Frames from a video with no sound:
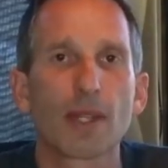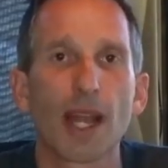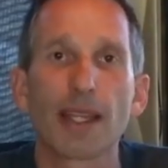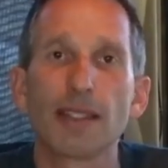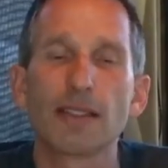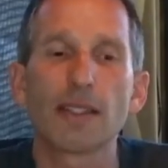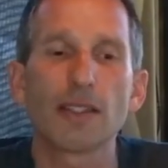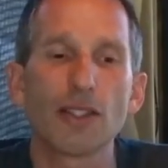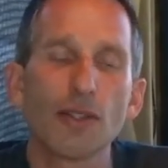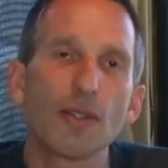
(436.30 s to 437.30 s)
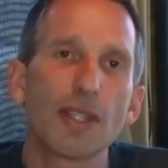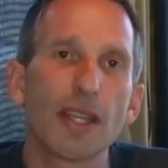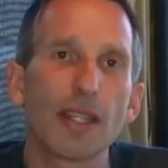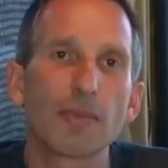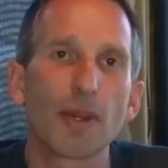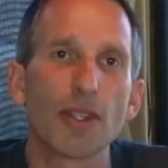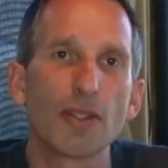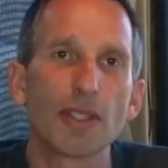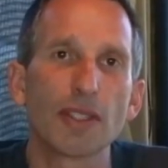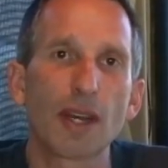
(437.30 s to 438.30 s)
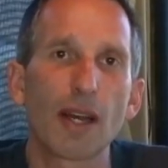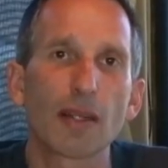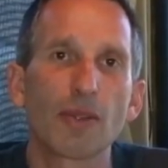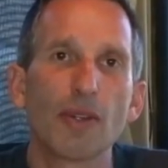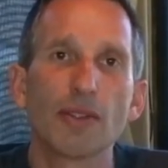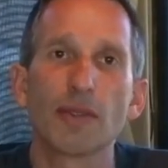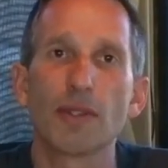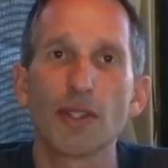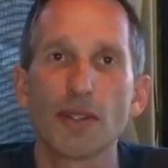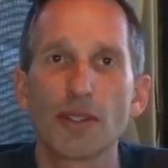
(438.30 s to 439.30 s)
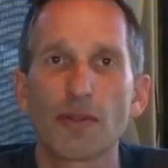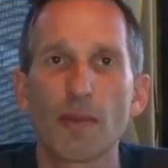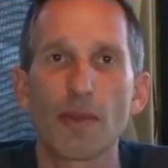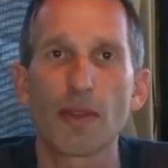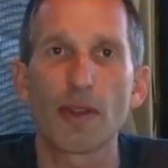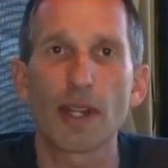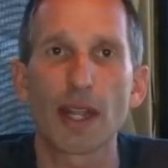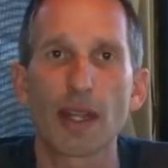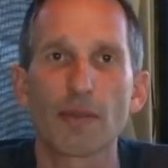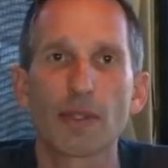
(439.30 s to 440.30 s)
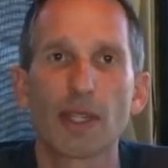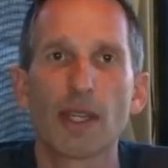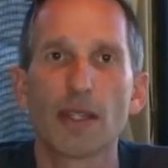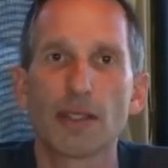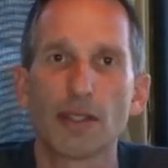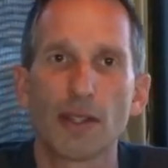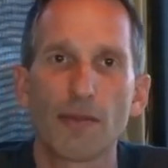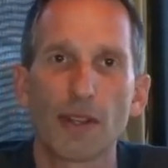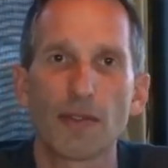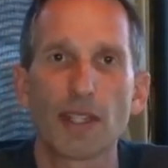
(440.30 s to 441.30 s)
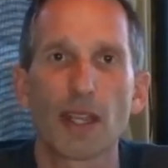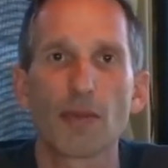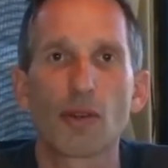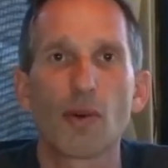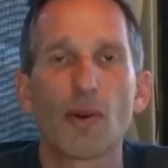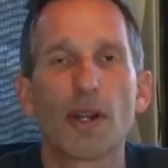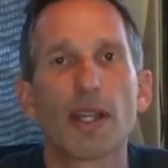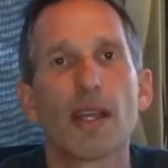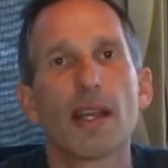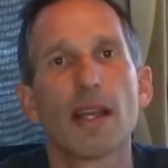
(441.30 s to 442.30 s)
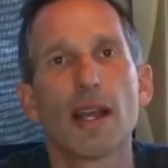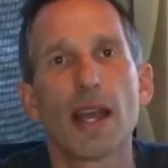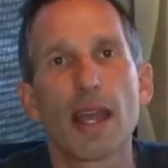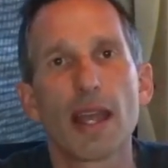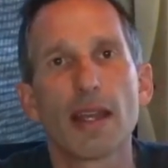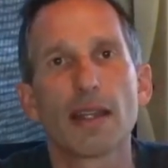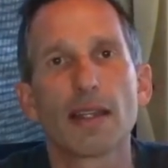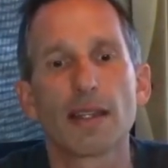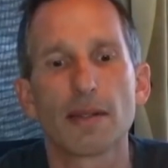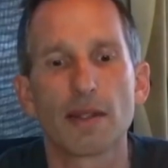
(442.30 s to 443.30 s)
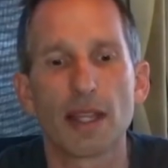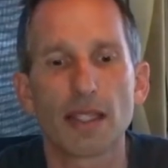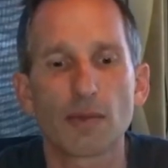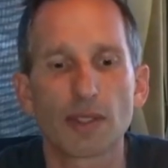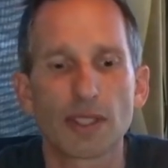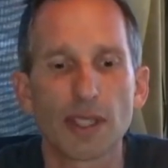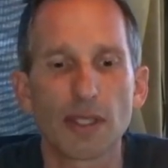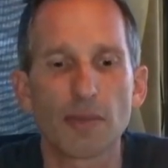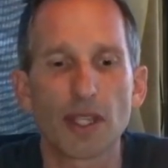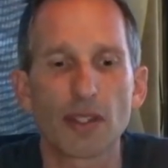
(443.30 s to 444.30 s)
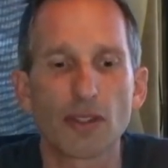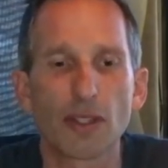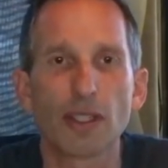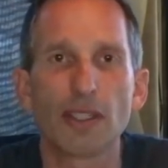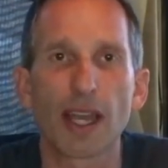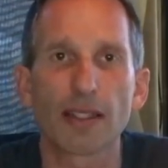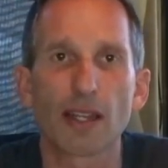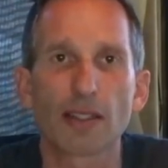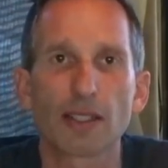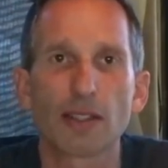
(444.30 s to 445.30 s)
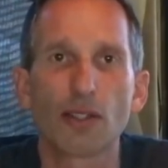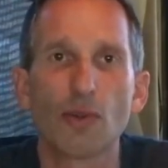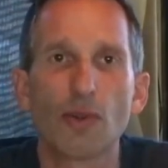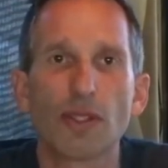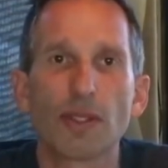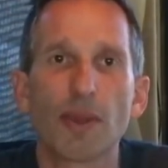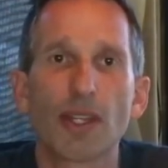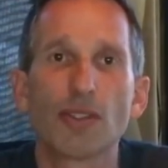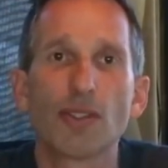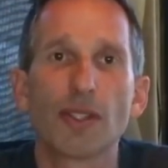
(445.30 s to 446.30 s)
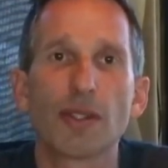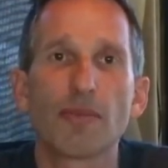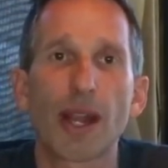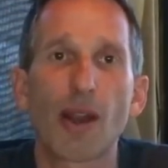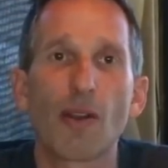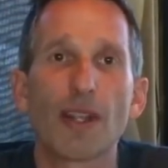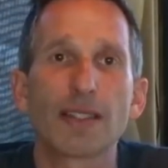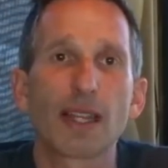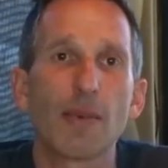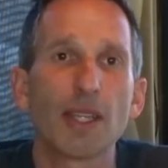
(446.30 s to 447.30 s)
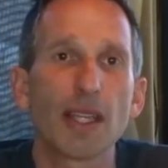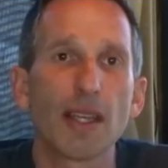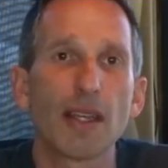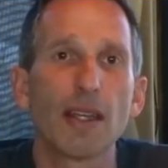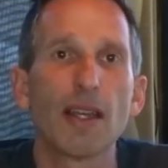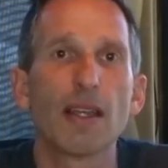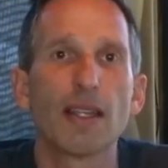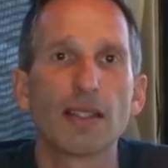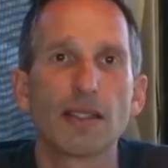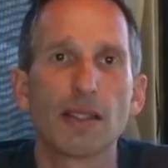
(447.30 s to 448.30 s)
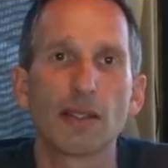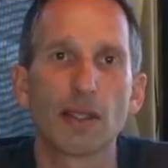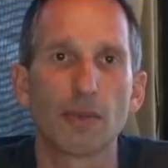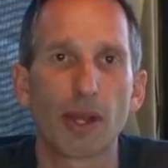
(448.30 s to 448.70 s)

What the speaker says: I can still use this by using a dog bone to reduce from 30 amp to the 50 amp cord, and this will still be a good diagnostic tool to make sure that the power that's coming in is still good